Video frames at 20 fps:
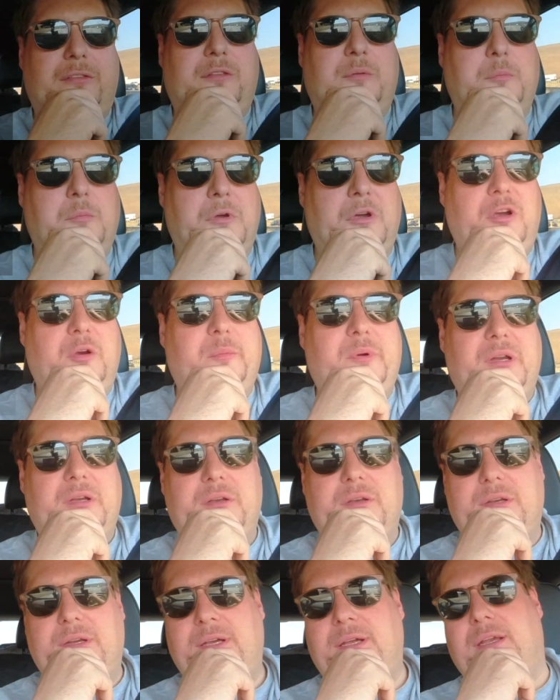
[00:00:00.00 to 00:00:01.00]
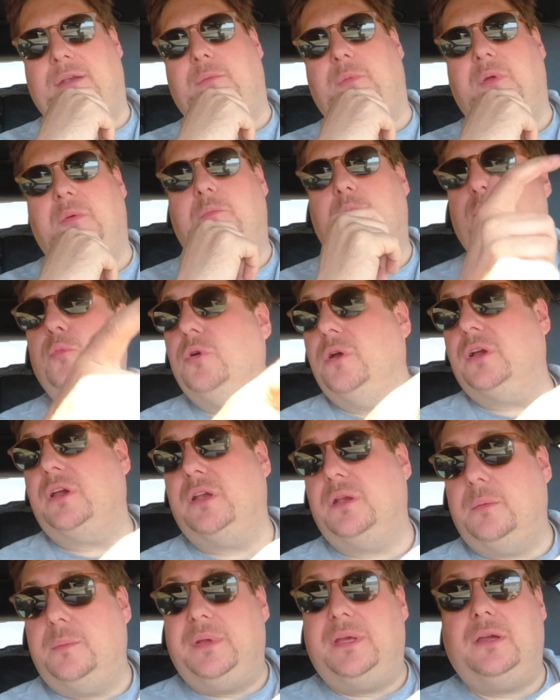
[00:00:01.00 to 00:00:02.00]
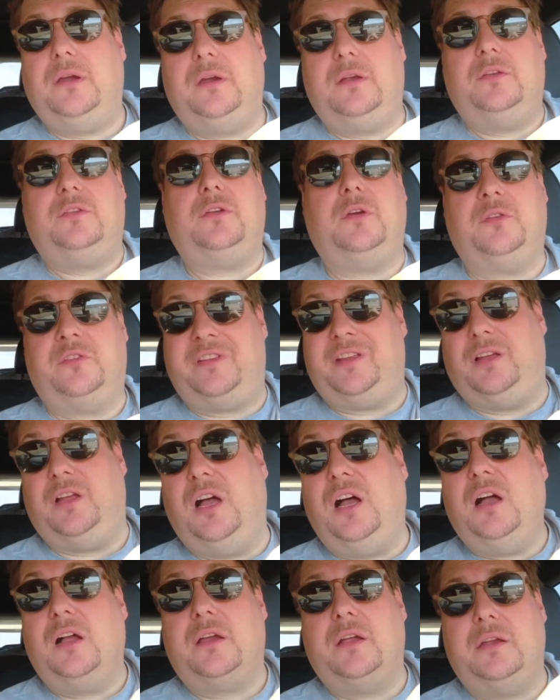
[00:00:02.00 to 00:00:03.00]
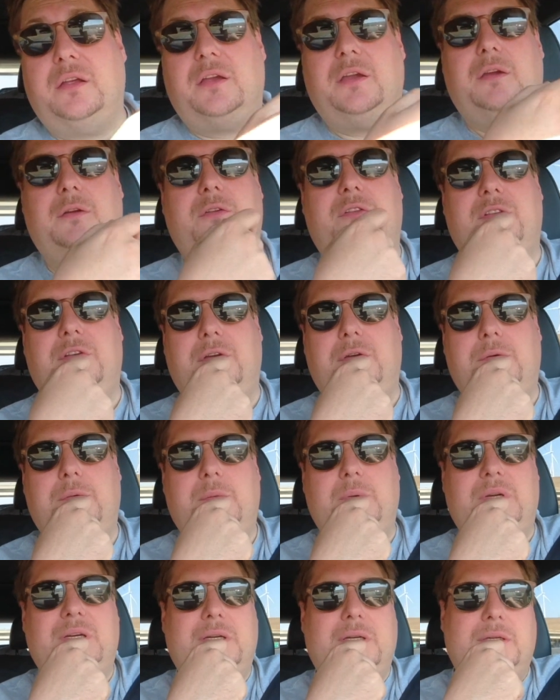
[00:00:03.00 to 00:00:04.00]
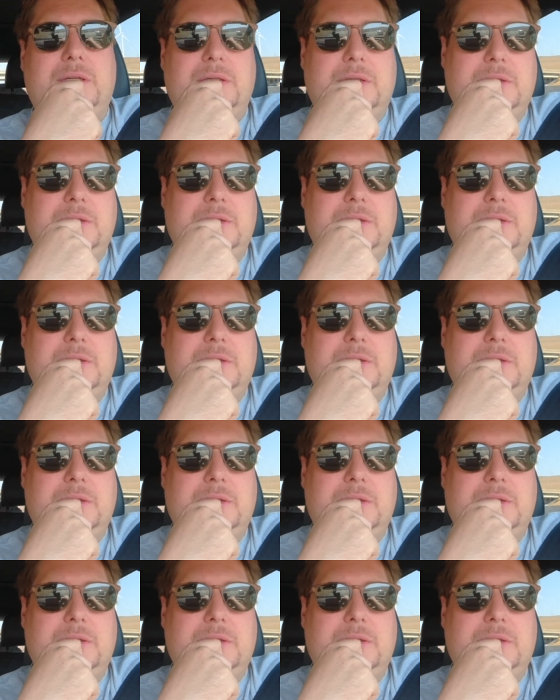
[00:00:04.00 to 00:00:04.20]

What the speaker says: at the moment, and we're going to be going to, still are going to go to